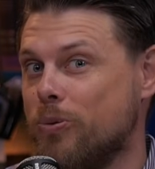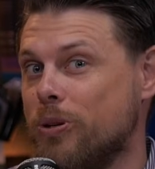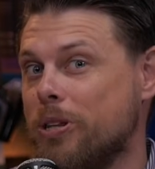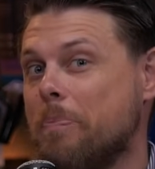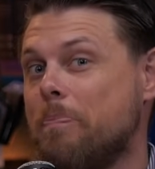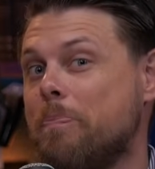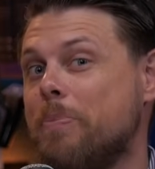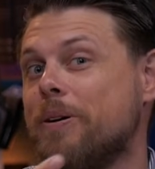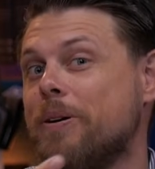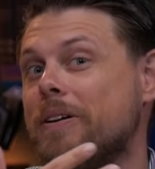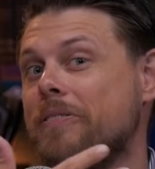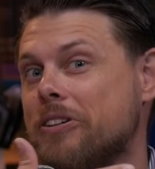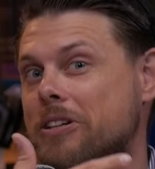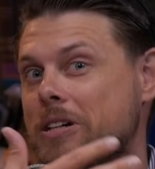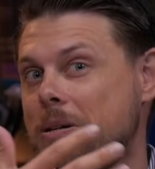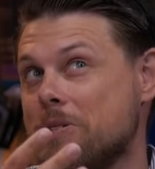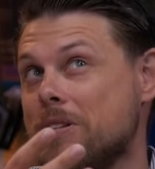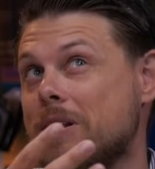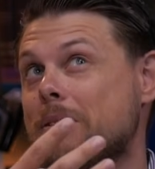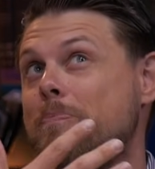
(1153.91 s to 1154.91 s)
When the perfect
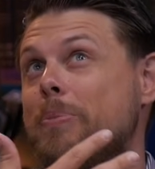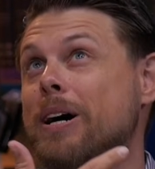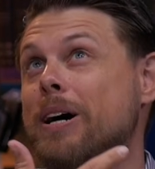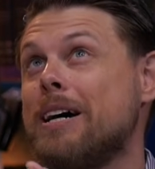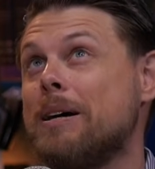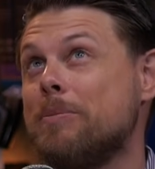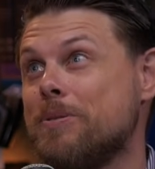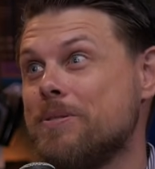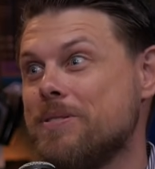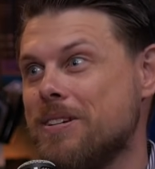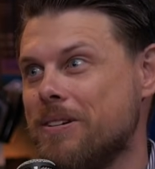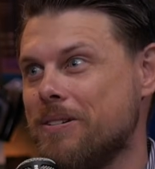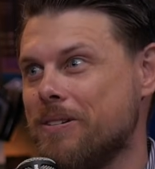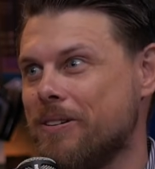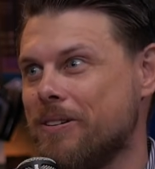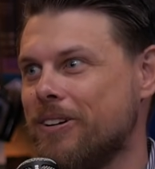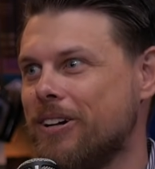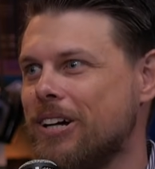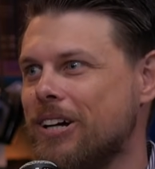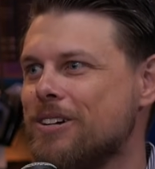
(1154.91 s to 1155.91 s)
comes, the Bible's
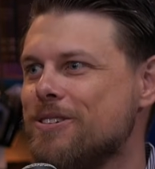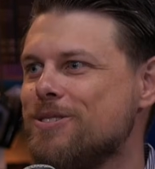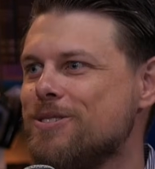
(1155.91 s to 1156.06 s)
here.